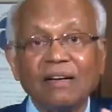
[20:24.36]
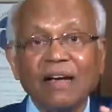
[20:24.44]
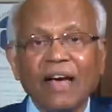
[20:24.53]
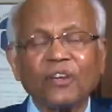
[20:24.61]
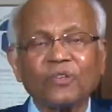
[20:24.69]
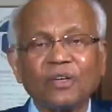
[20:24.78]

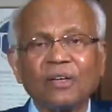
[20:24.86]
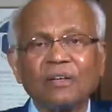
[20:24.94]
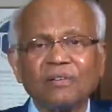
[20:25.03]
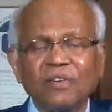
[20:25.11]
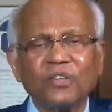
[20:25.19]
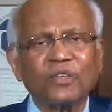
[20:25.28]

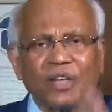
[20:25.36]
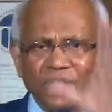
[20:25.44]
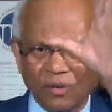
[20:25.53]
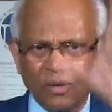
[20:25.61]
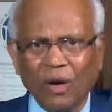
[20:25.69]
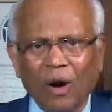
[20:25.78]
excellent,
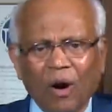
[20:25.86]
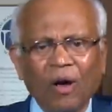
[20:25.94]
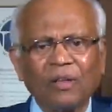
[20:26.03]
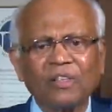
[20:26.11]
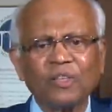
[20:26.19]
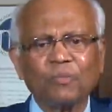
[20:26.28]
distinctive,
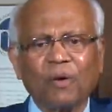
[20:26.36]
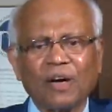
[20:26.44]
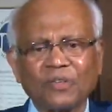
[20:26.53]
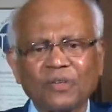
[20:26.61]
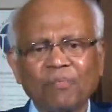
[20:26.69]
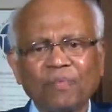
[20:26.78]
all these
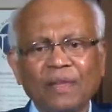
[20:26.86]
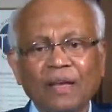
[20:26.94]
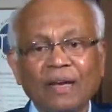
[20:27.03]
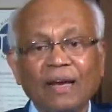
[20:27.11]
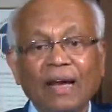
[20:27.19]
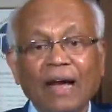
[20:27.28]
parts.
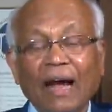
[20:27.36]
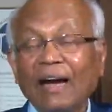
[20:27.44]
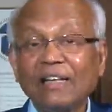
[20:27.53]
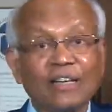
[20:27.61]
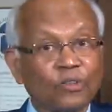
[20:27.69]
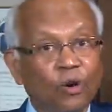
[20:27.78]
And
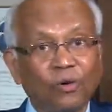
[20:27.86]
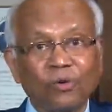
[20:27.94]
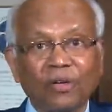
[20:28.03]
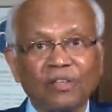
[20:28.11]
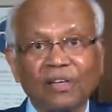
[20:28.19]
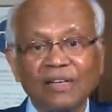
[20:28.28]
it has gone to
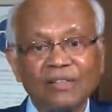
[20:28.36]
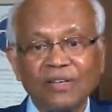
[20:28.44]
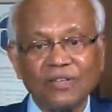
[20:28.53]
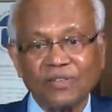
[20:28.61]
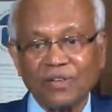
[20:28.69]
other countries